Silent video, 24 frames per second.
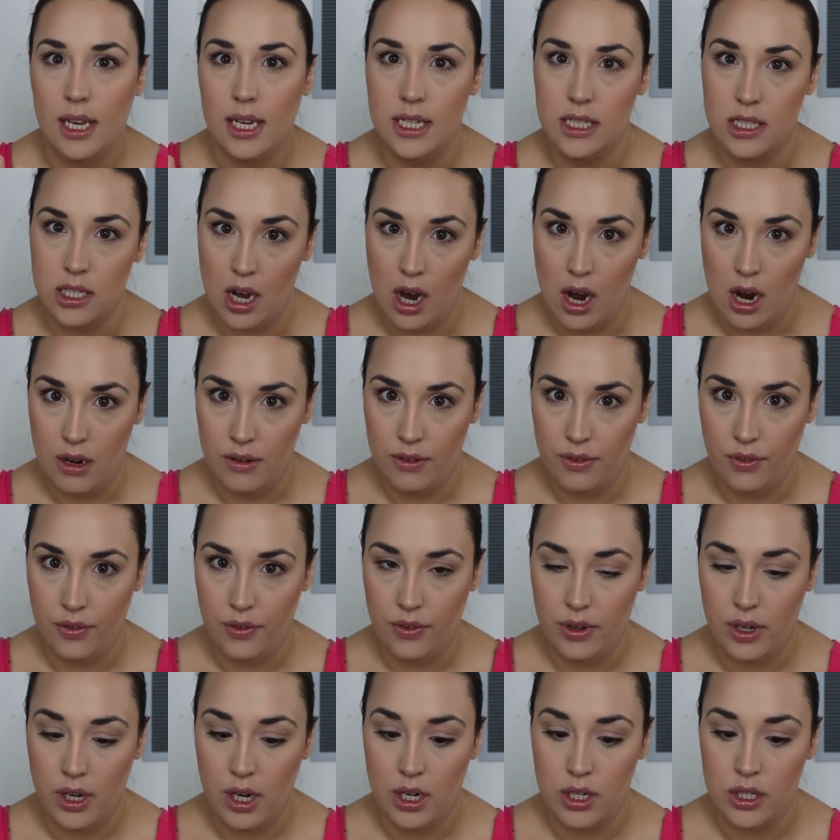is off.
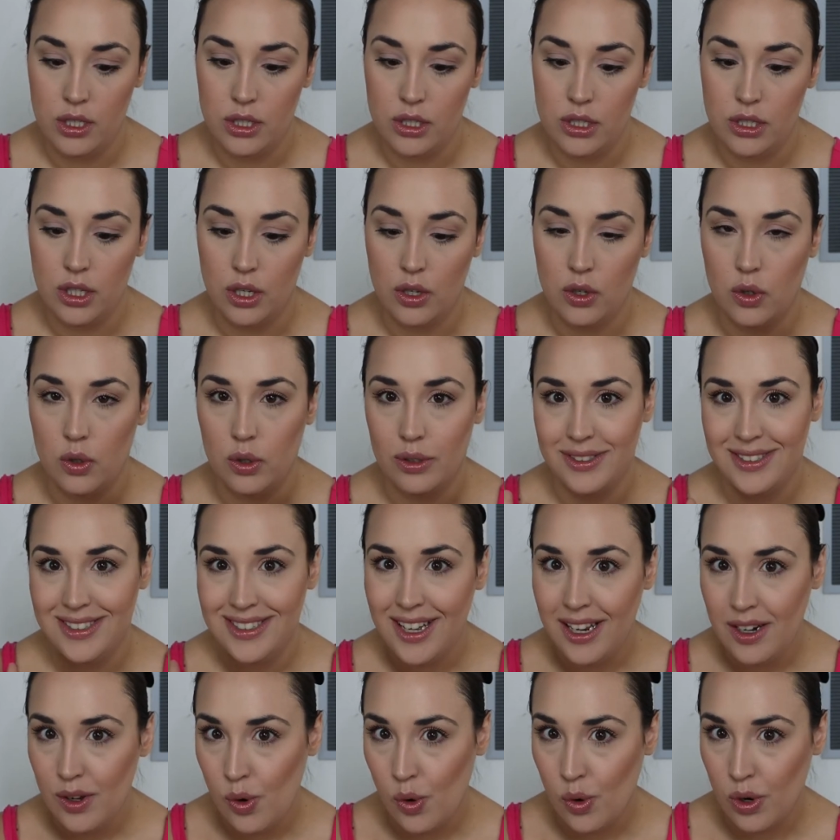So,
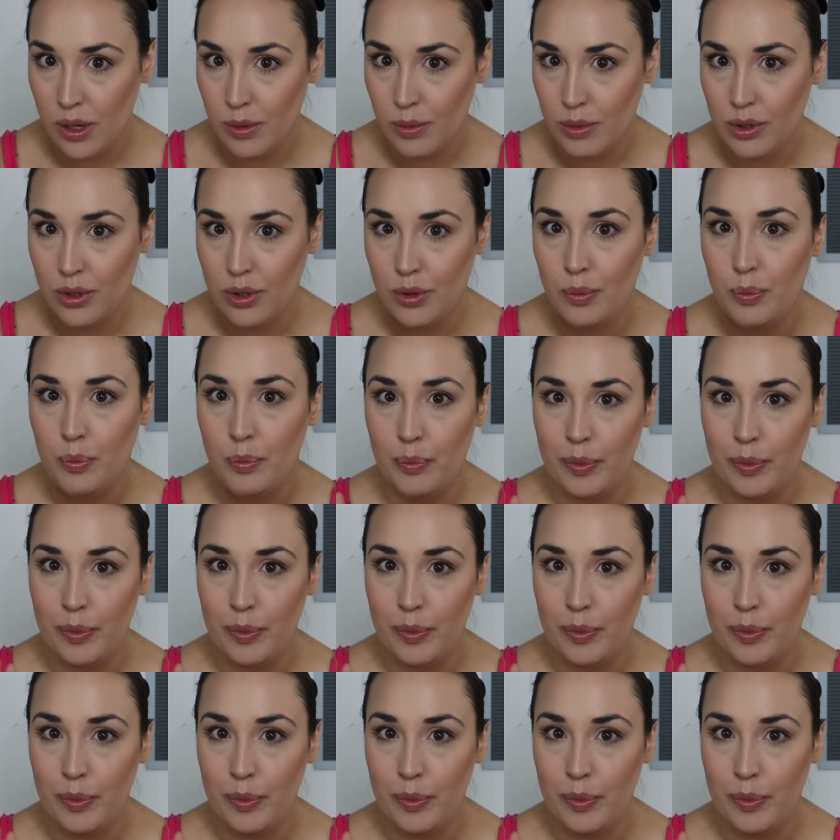not horrible,